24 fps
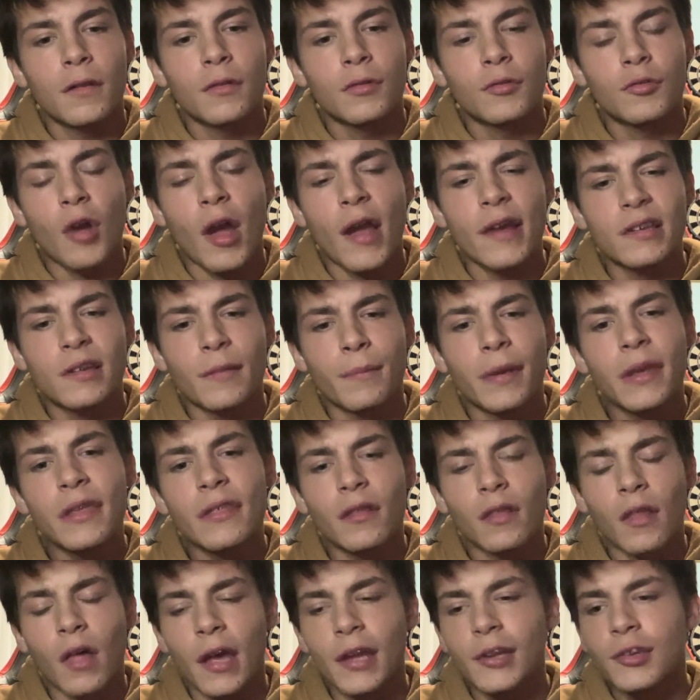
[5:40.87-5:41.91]
trying to be
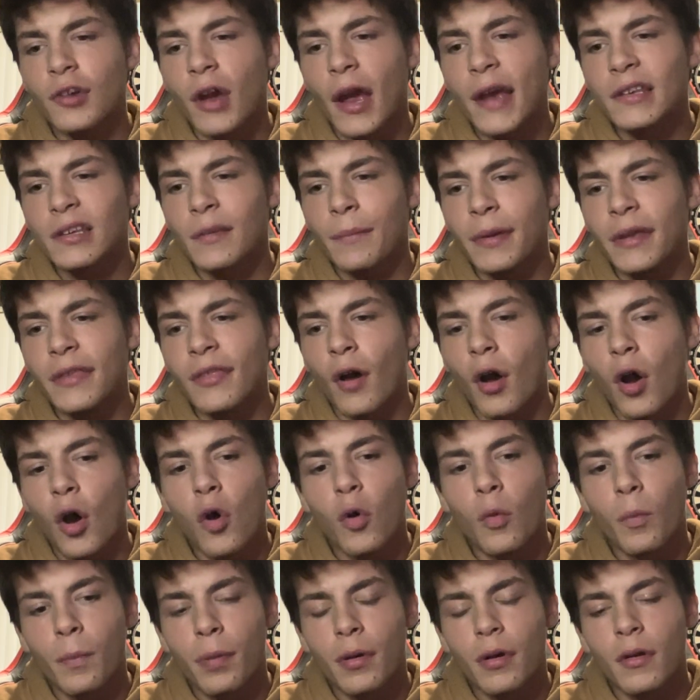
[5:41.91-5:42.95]
the light, trying to be the
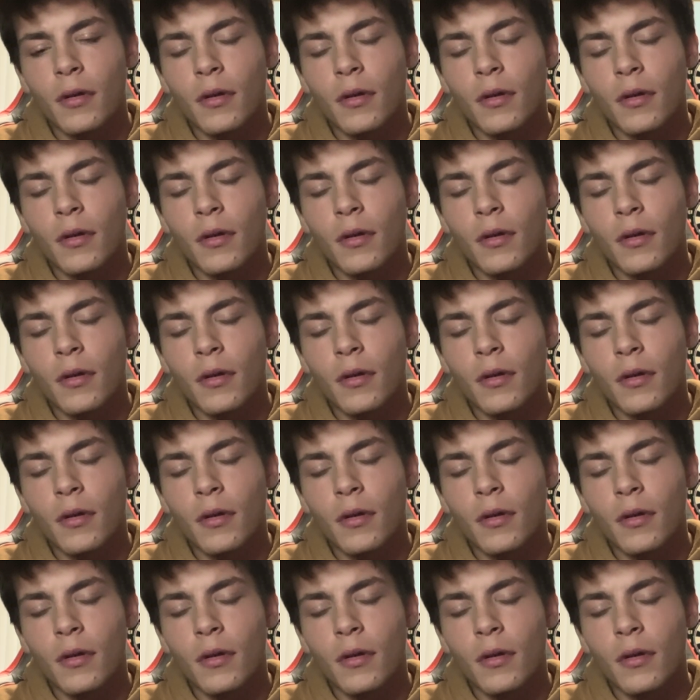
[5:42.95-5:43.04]
hope.